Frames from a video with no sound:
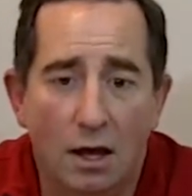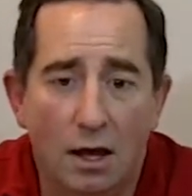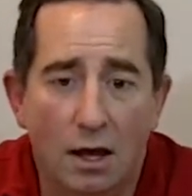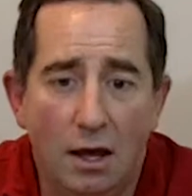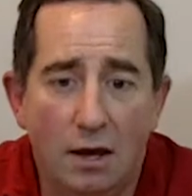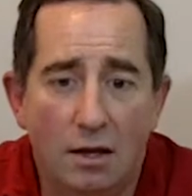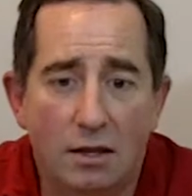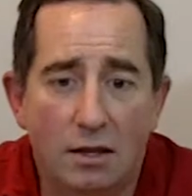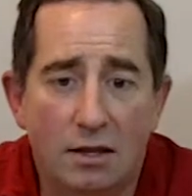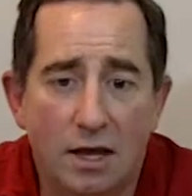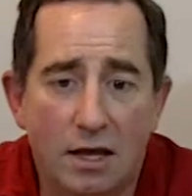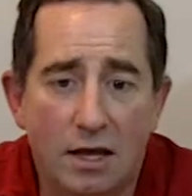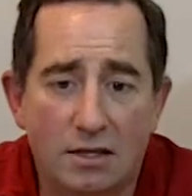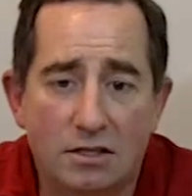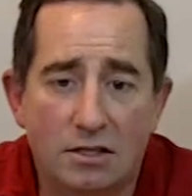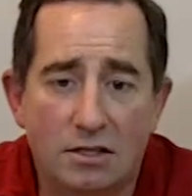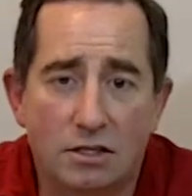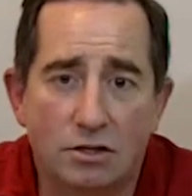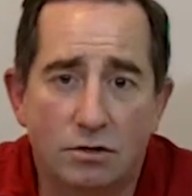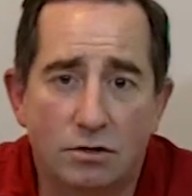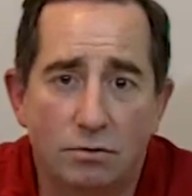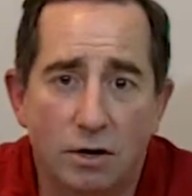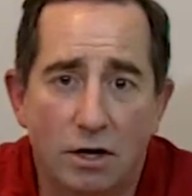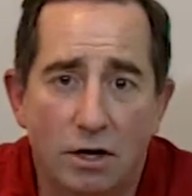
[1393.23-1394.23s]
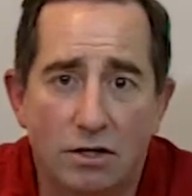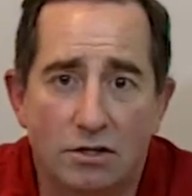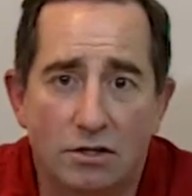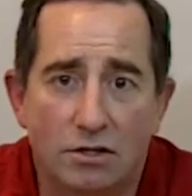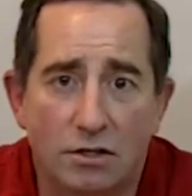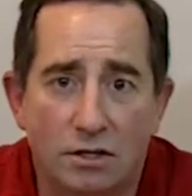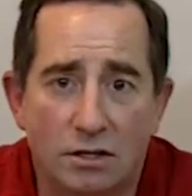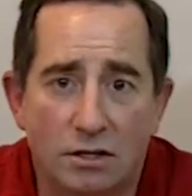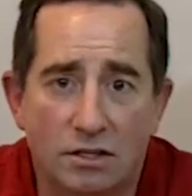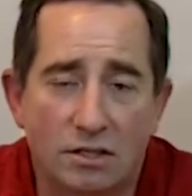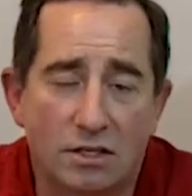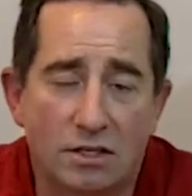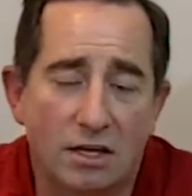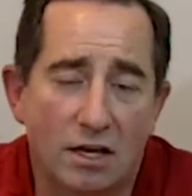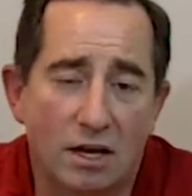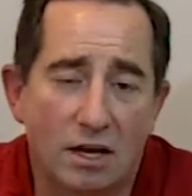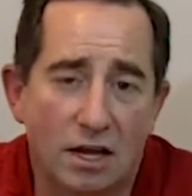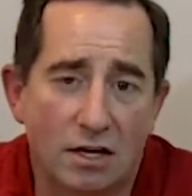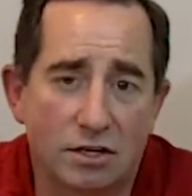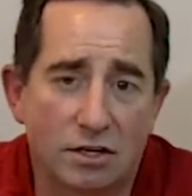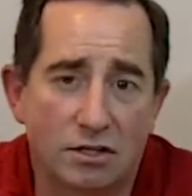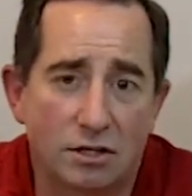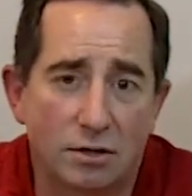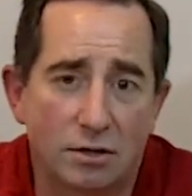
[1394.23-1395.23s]
And in that situation, the skin
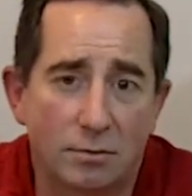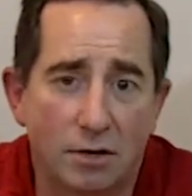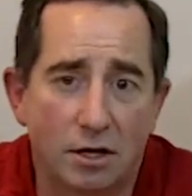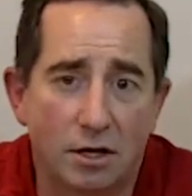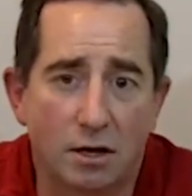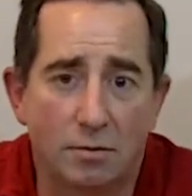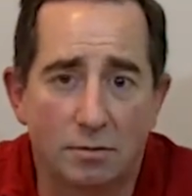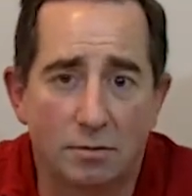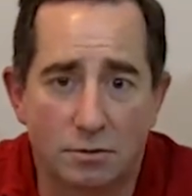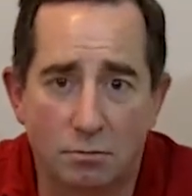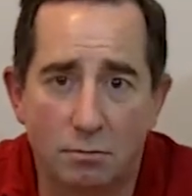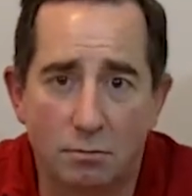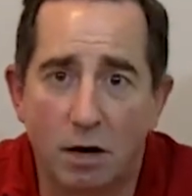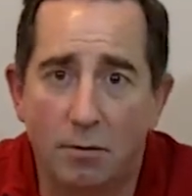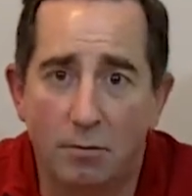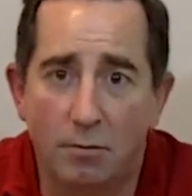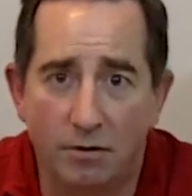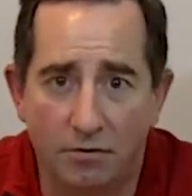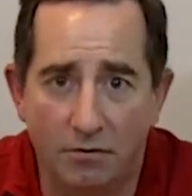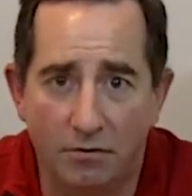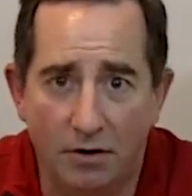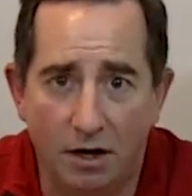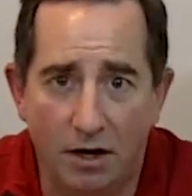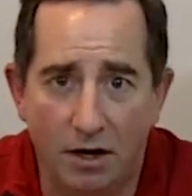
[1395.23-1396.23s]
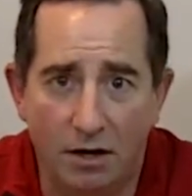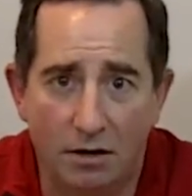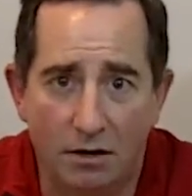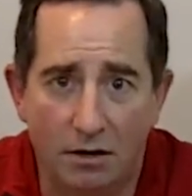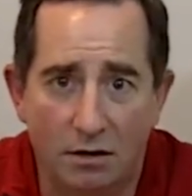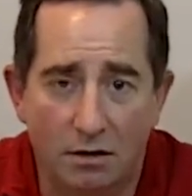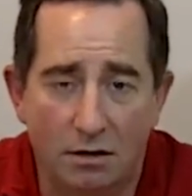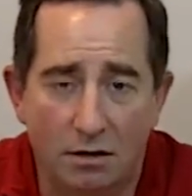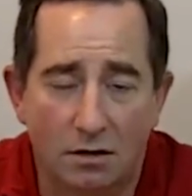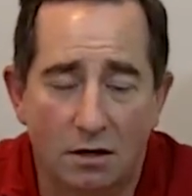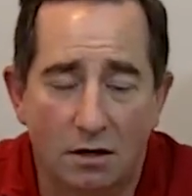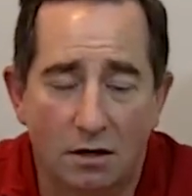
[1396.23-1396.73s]
actually becomes mummified,